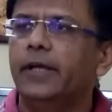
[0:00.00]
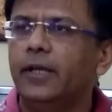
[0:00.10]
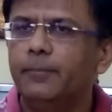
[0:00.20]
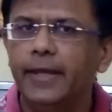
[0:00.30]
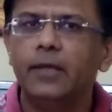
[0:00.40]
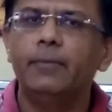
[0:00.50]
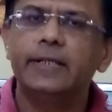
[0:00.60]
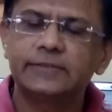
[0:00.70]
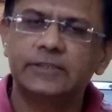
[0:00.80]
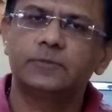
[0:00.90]
and bank
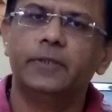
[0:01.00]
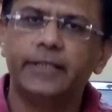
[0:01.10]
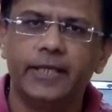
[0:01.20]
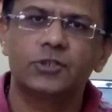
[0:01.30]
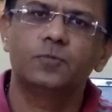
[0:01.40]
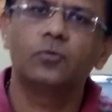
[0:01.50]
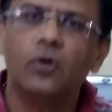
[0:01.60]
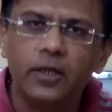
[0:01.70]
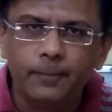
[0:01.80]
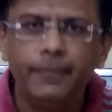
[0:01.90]
balance as per cash book
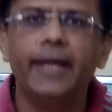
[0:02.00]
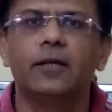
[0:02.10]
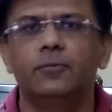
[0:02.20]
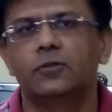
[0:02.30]
or bank.